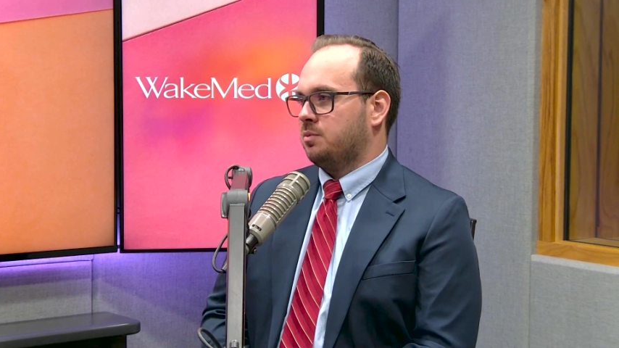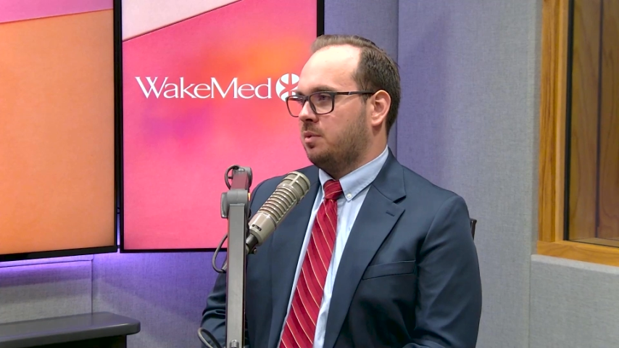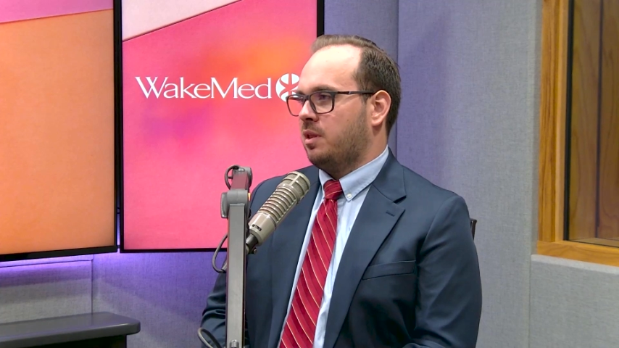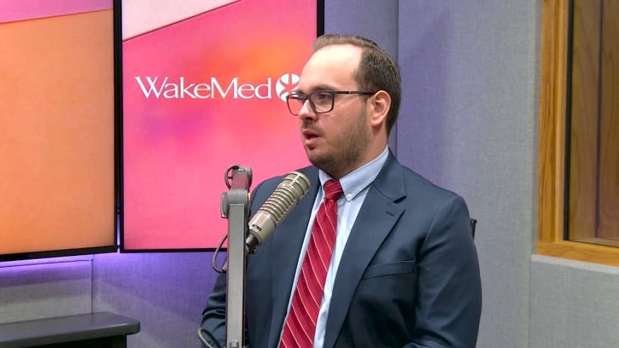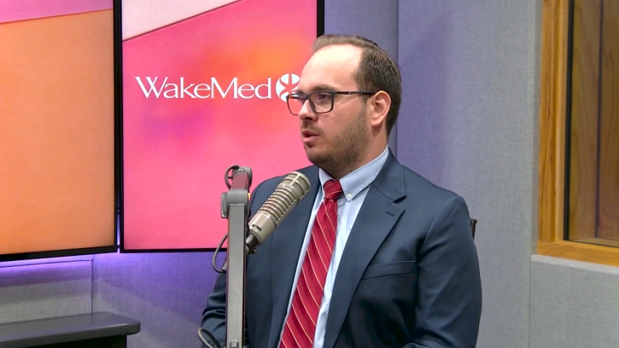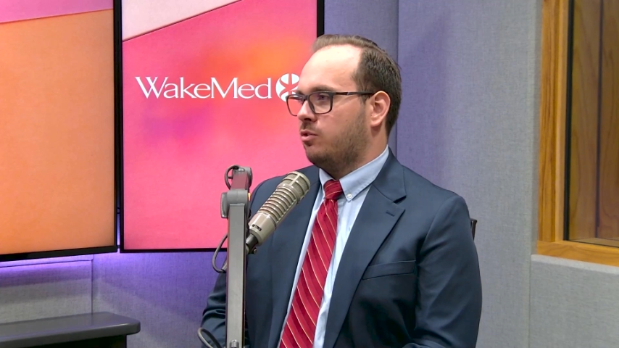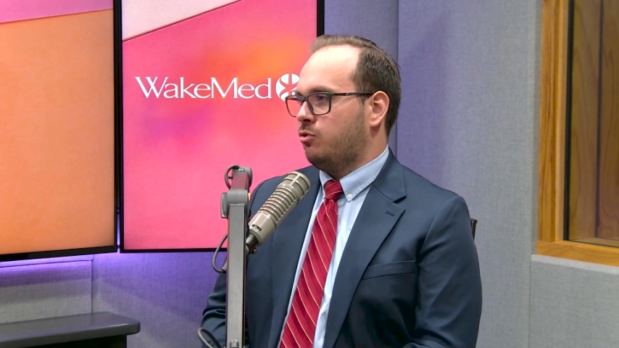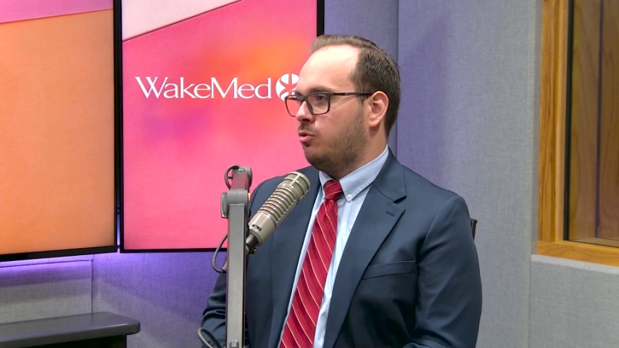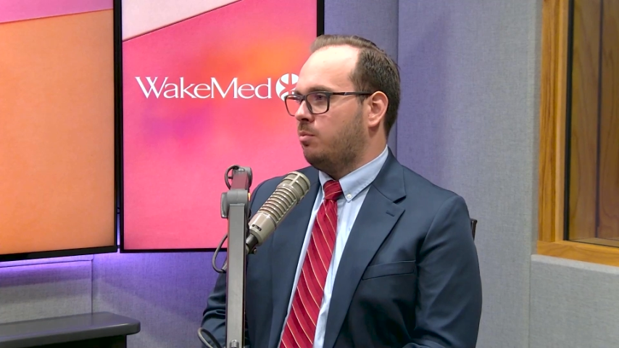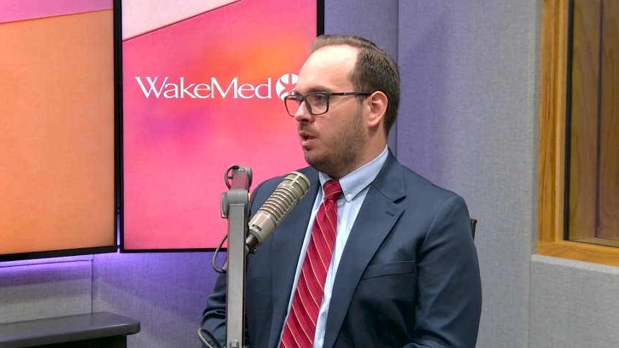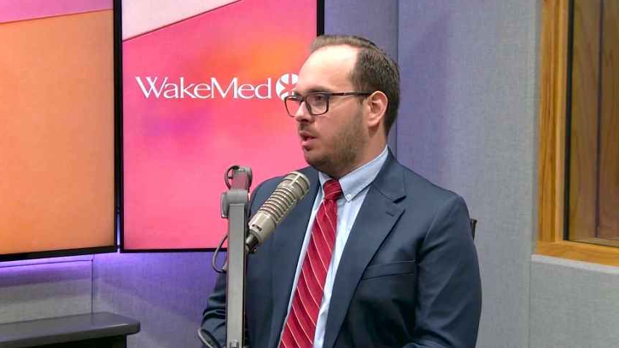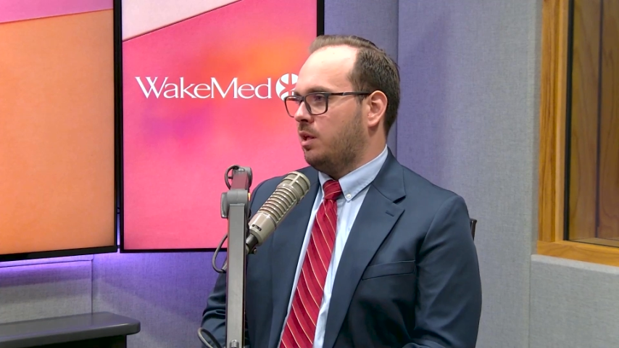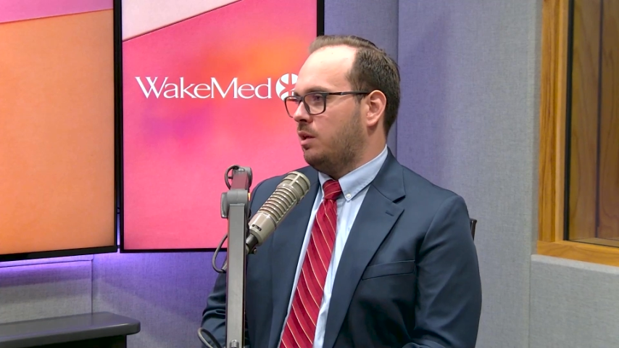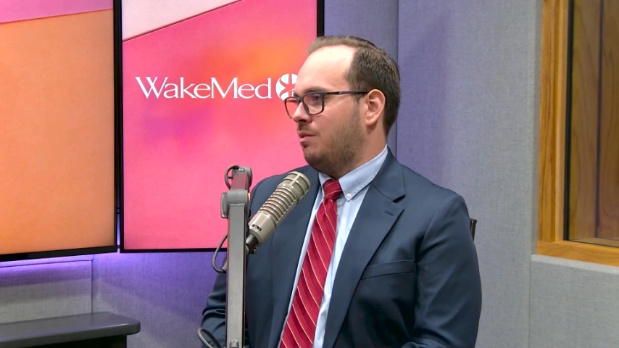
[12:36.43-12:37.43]
with not too
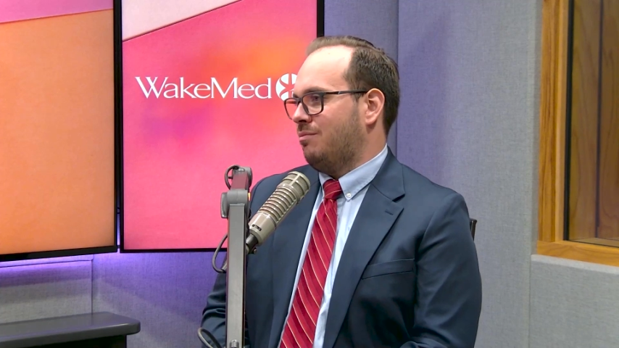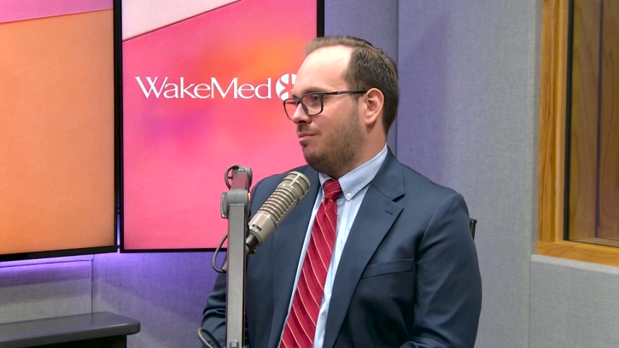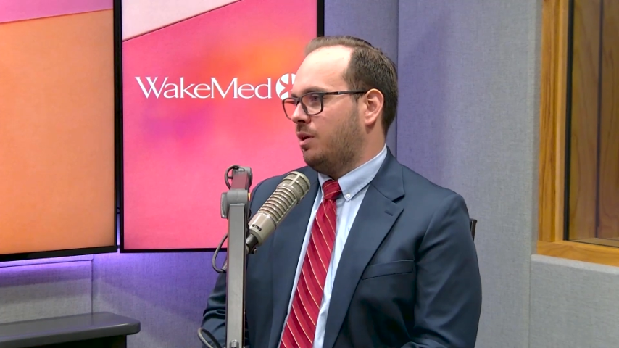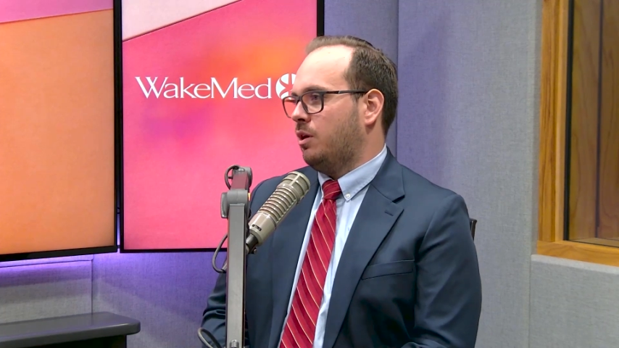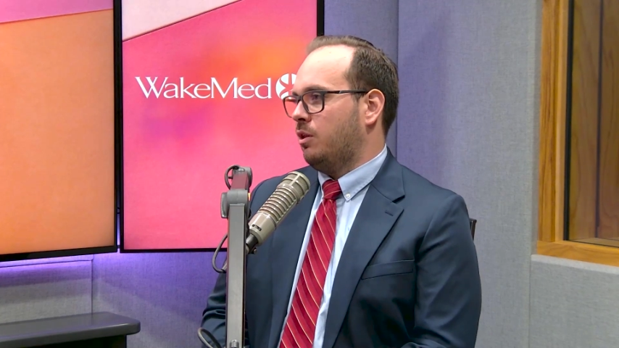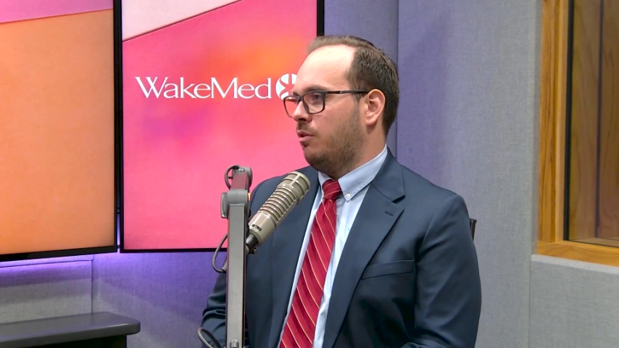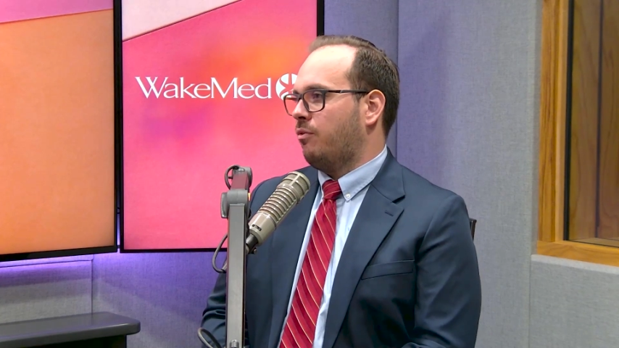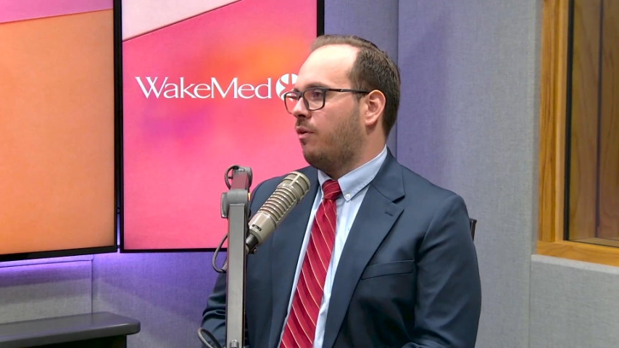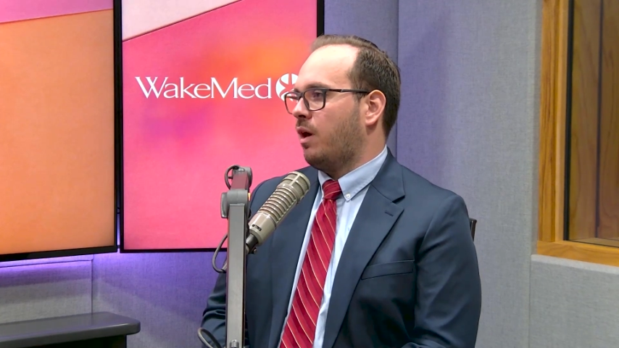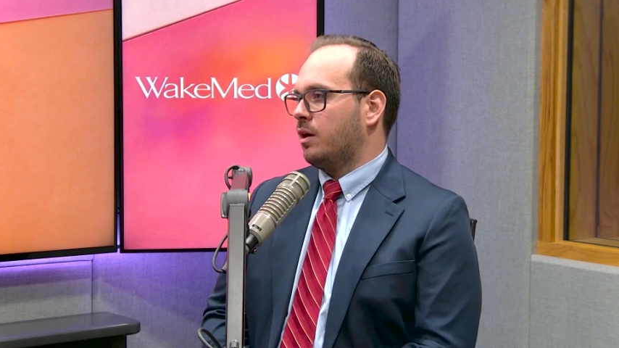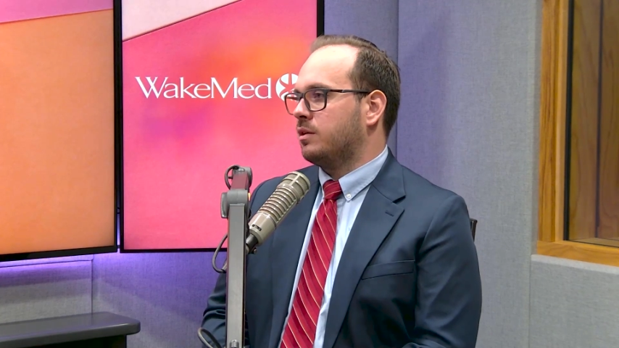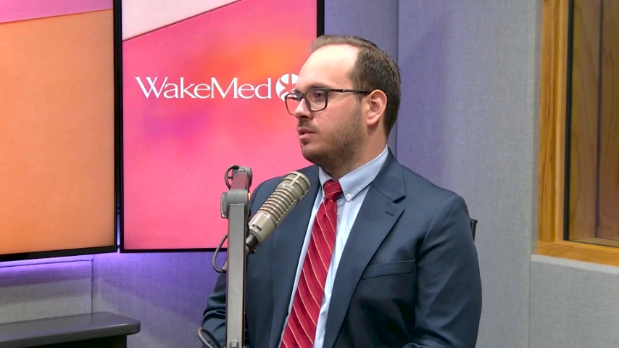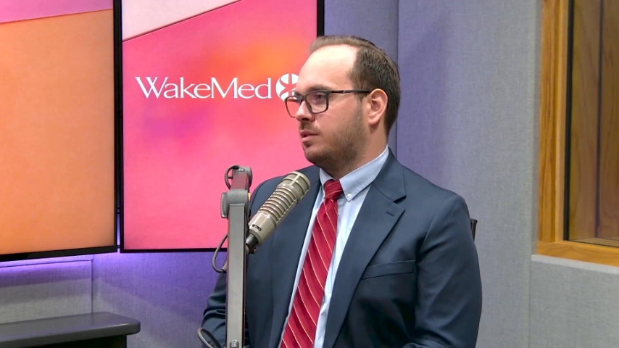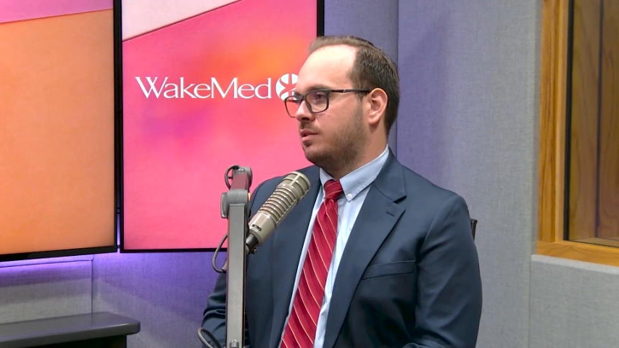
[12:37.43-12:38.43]
many ill
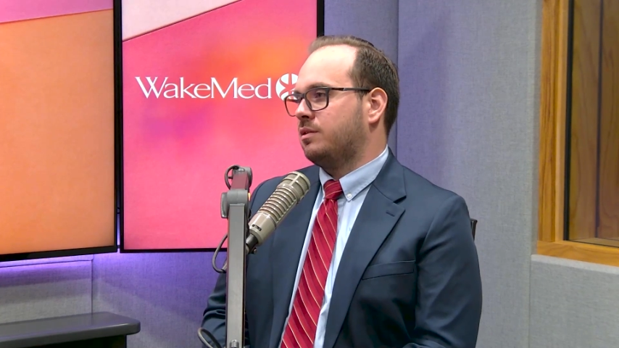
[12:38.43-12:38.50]
effects.